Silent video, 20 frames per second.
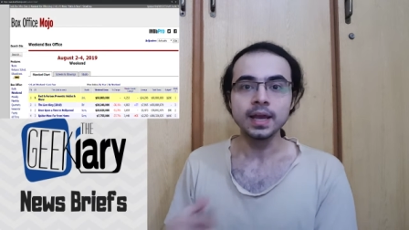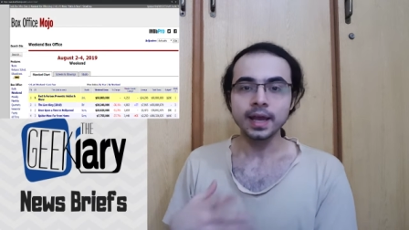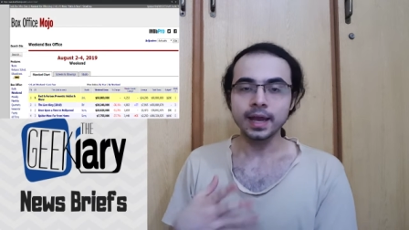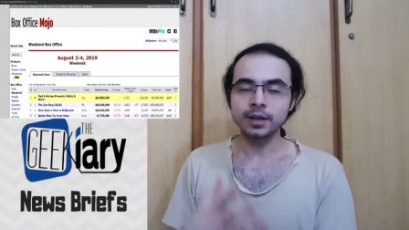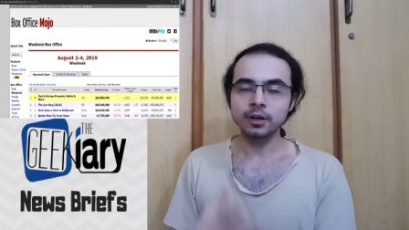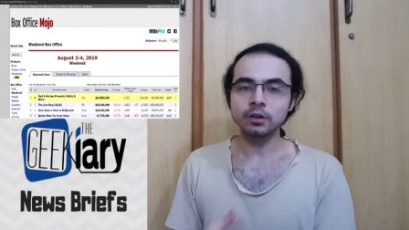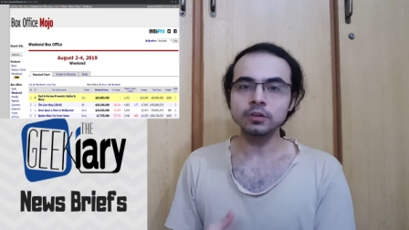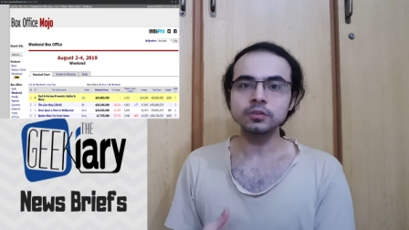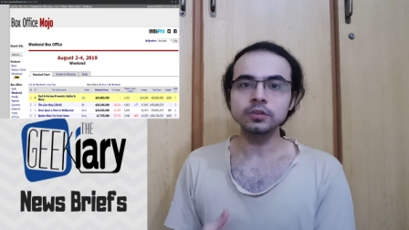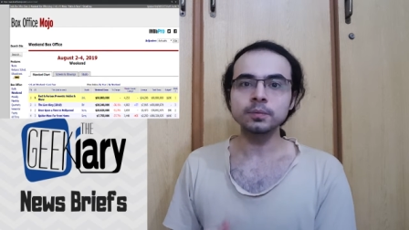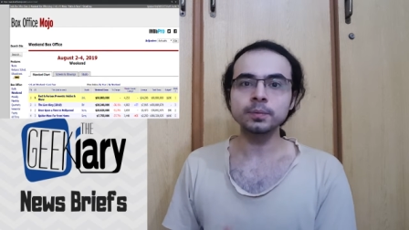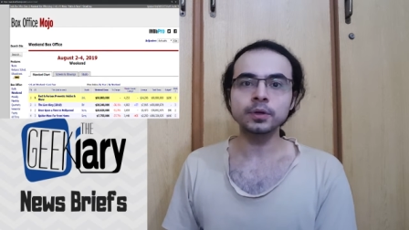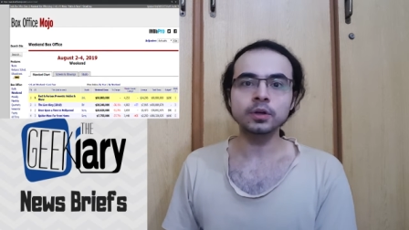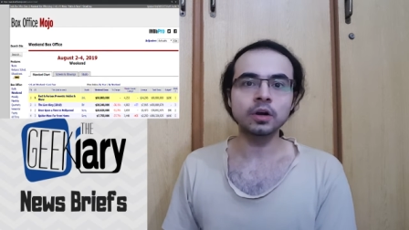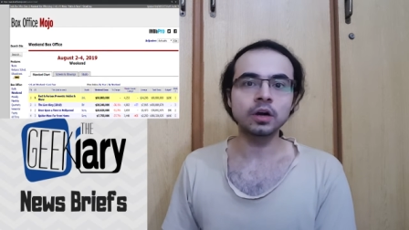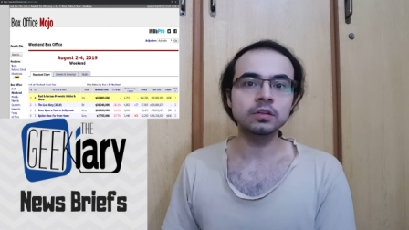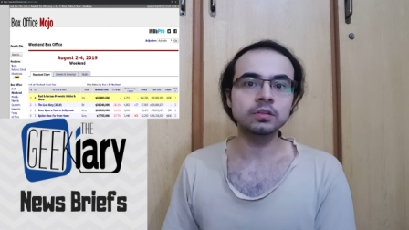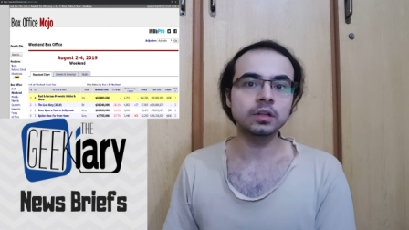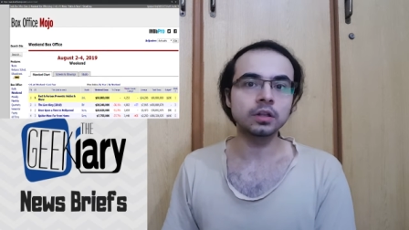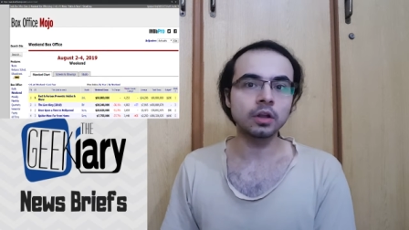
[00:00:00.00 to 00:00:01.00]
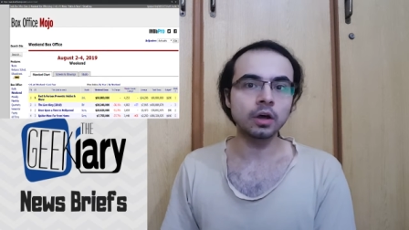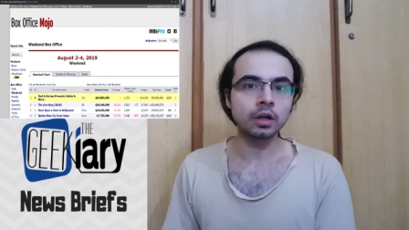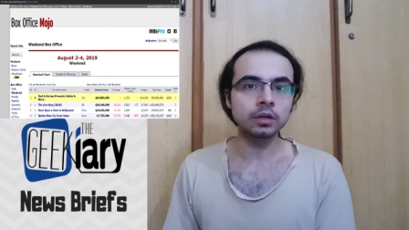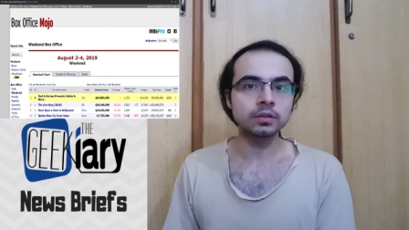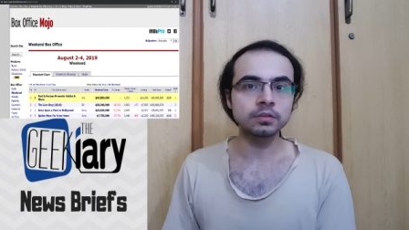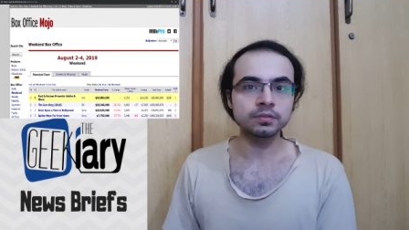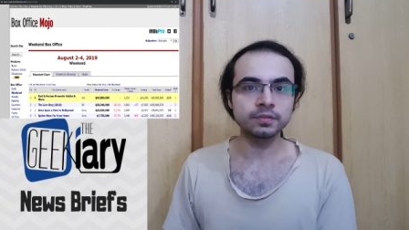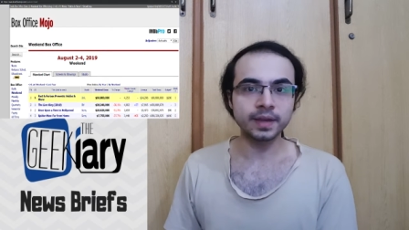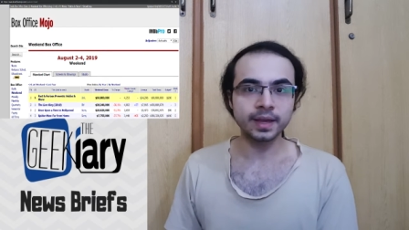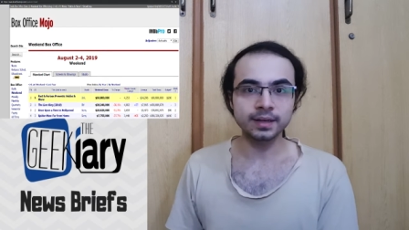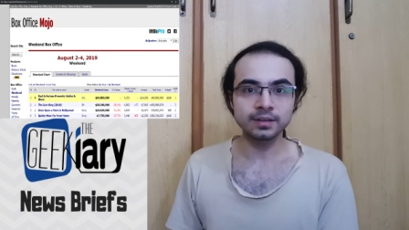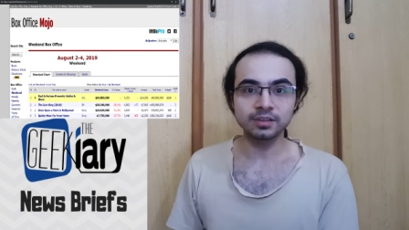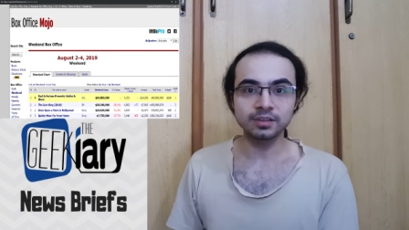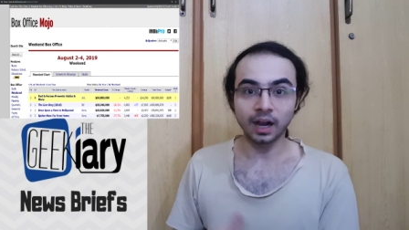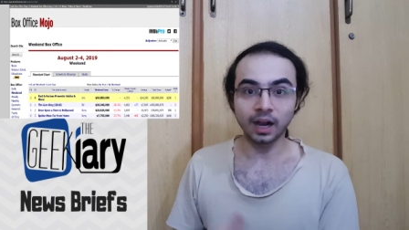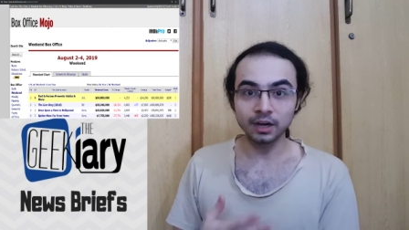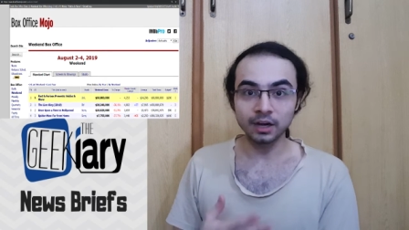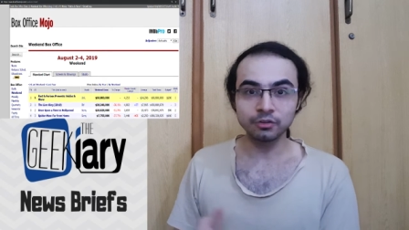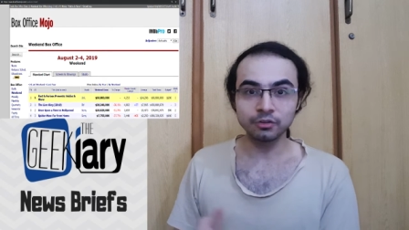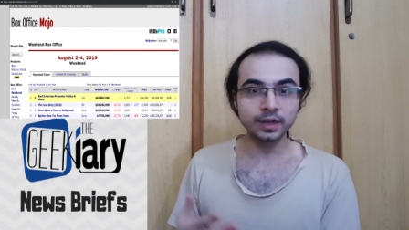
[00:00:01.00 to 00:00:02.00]
and also because a lot of fans
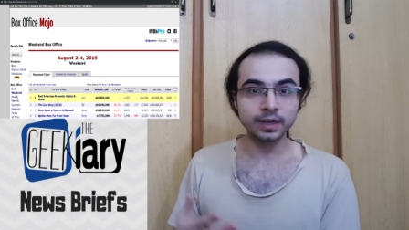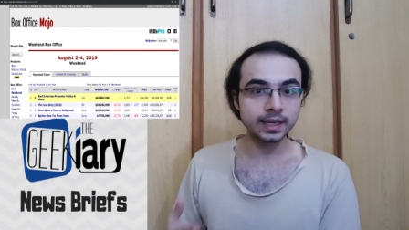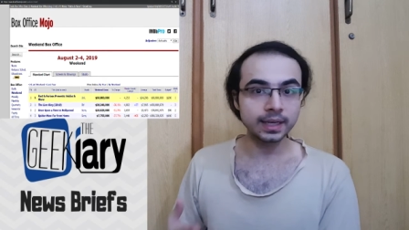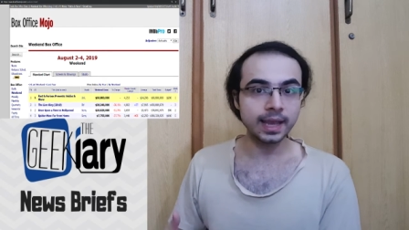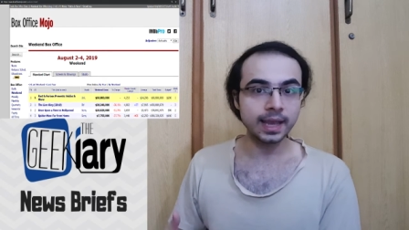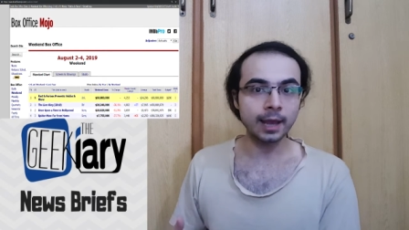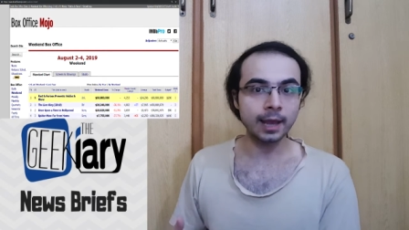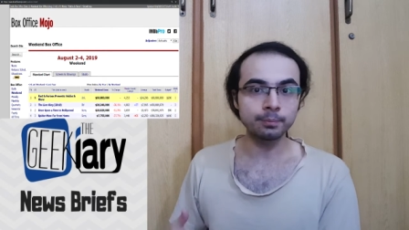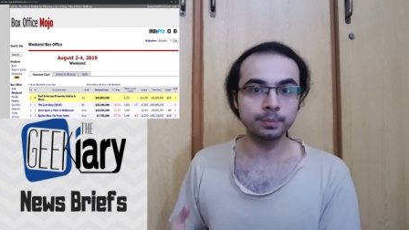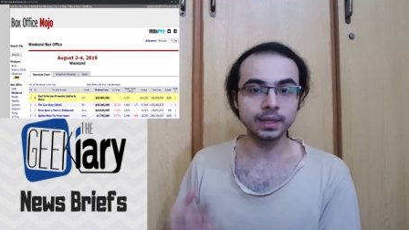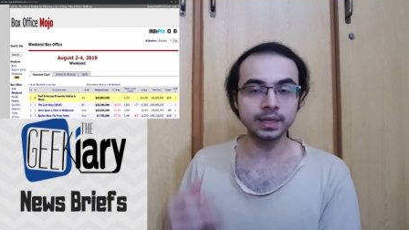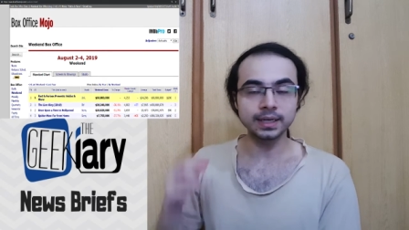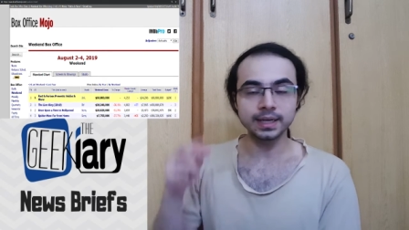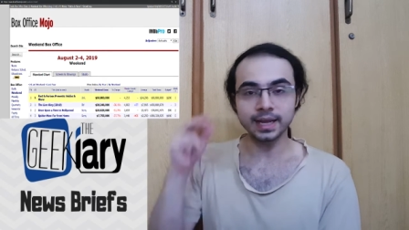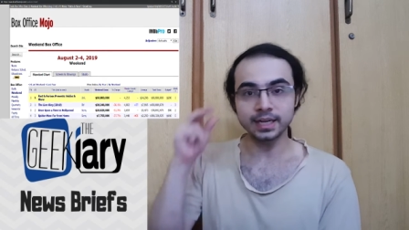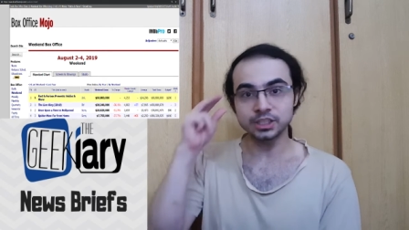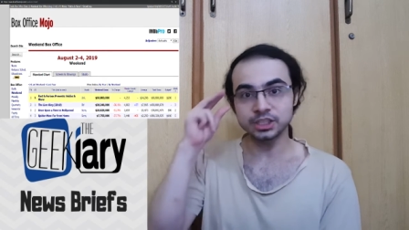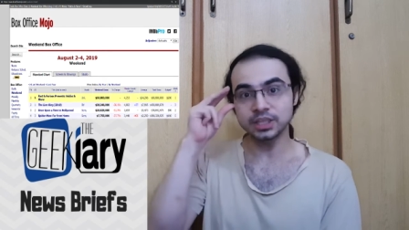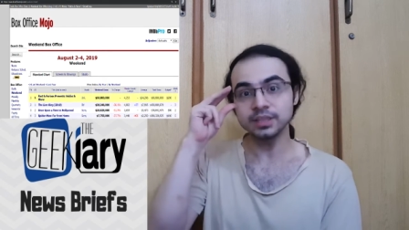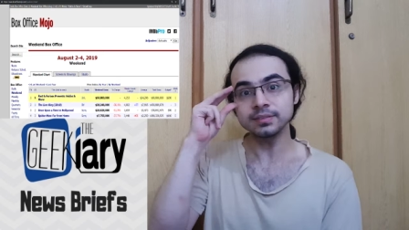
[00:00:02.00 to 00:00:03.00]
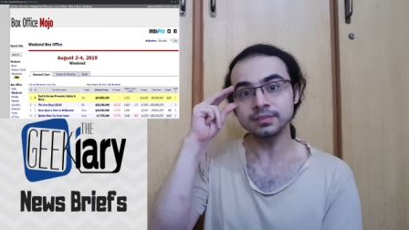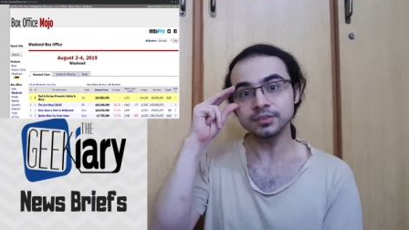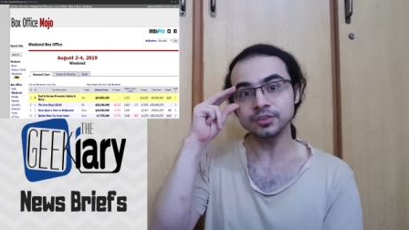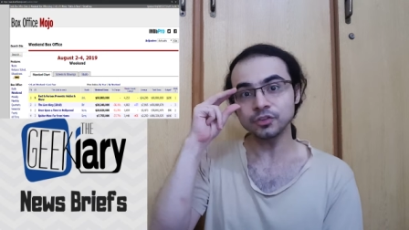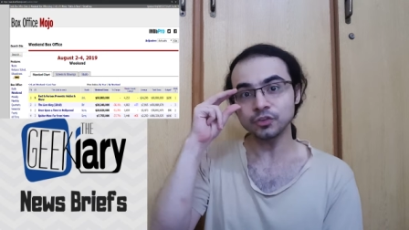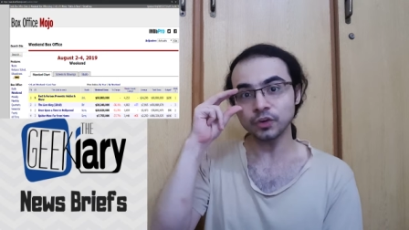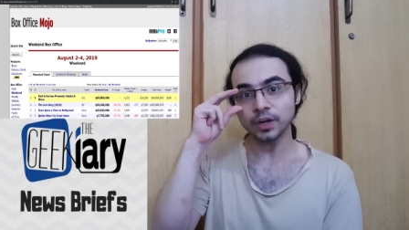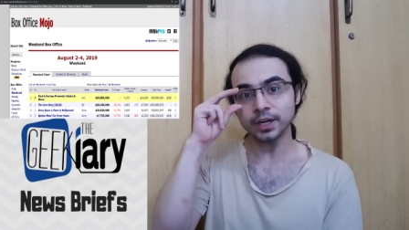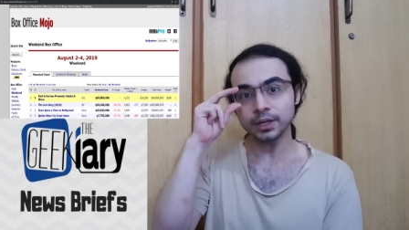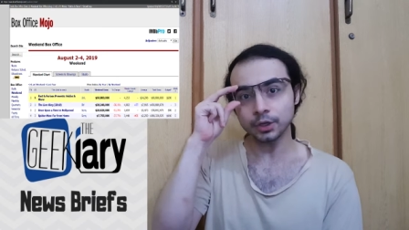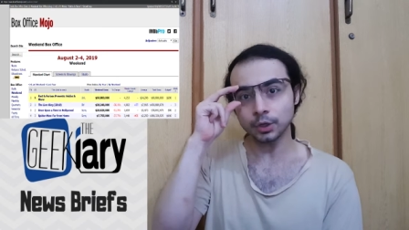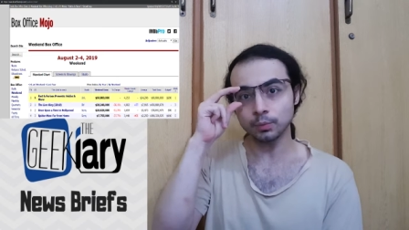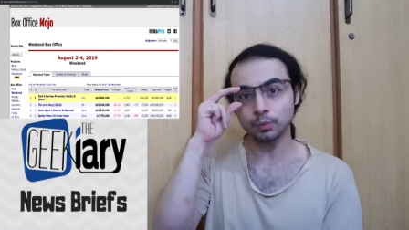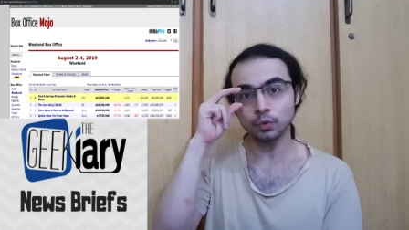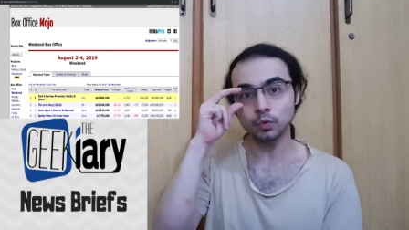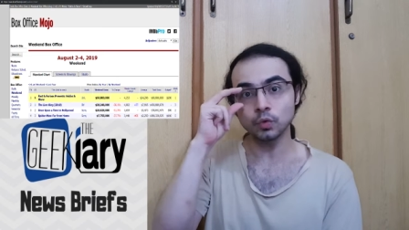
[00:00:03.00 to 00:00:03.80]
aren't really happy that Jason Statham,